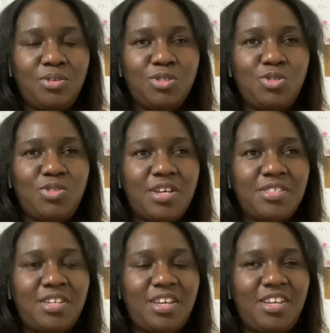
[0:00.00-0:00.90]

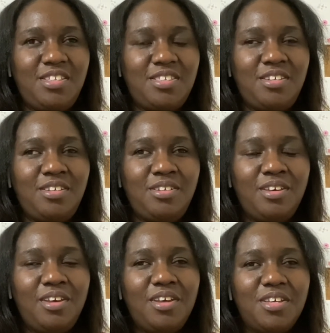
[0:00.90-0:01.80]
2018.
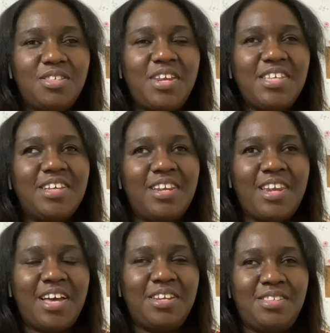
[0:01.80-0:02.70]
So that's a
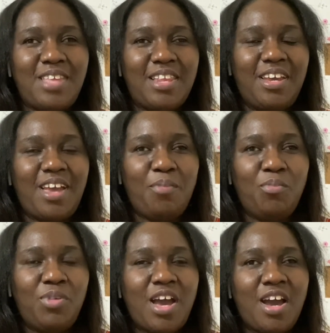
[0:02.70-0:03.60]
lot of stuff. Like, I'm
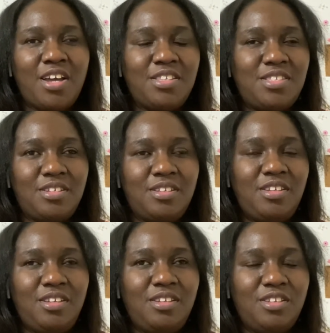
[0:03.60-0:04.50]

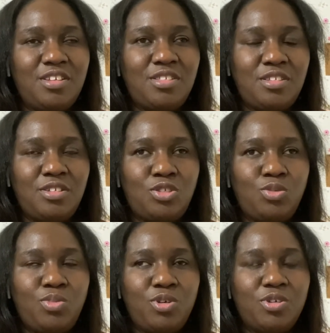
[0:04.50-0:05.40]
constantly listening to
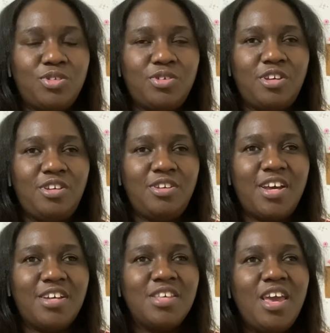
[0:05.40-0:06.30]
books, okay, you
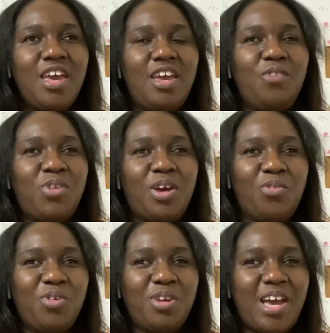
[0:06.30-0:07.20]
guys? And when I
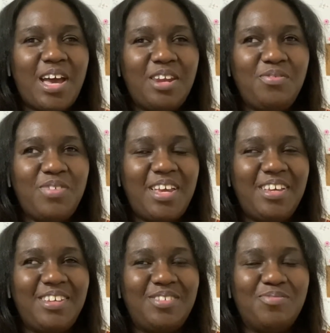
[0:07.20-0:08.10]
run out of
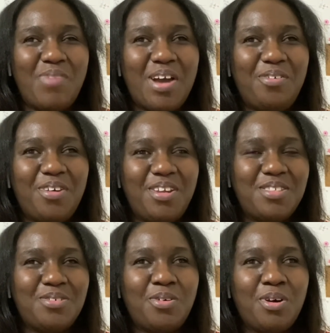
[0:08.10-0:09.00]
like my credits
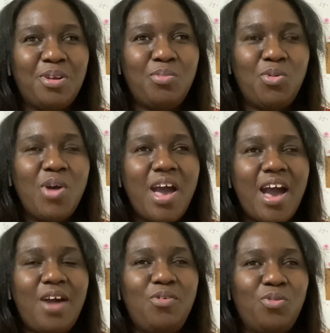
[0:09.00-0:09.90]
on Audible,
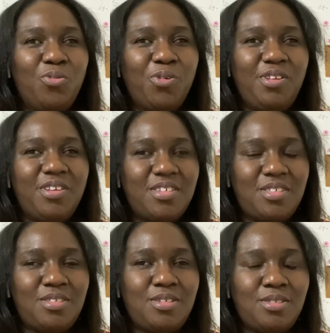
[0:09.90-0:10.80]
I will
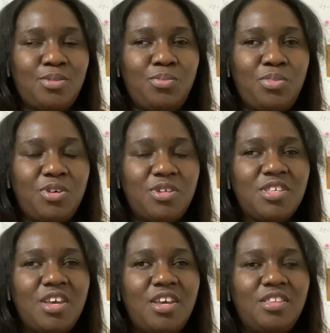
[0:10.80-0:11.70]
re-listen to some books.
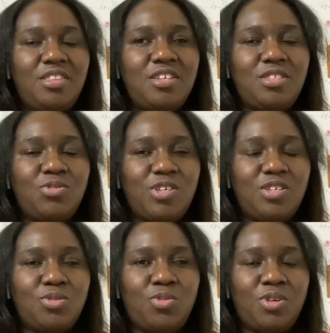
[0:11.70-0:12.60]
This
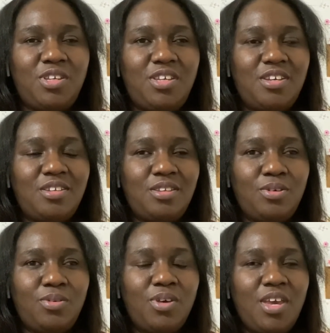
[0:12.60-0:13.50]
is on
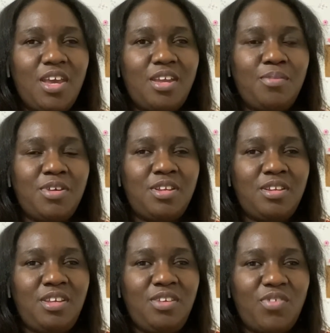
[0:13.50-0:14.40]
Kindle, and I'm gonna
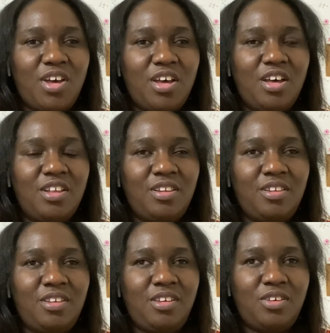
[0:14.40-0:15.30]
leave a
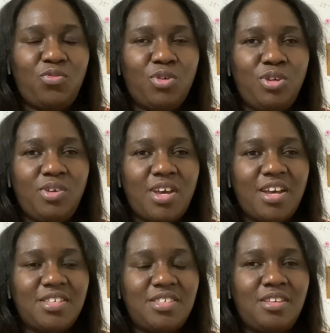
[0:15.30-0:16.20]
link for you
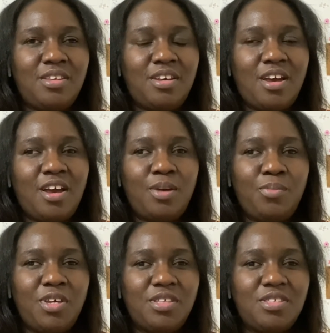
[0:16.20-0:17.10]
guys in the
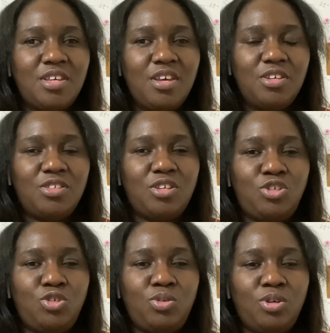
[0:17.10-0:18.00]
comments so that
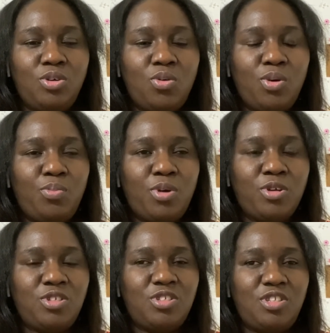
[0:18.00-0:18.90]
you can go and
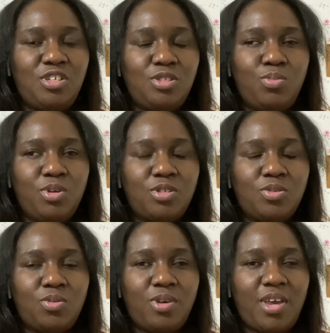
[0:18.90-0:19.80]
purchase these books
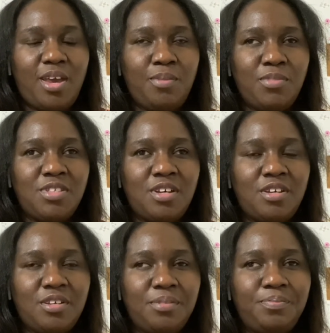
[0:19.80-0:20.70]
on Amazon.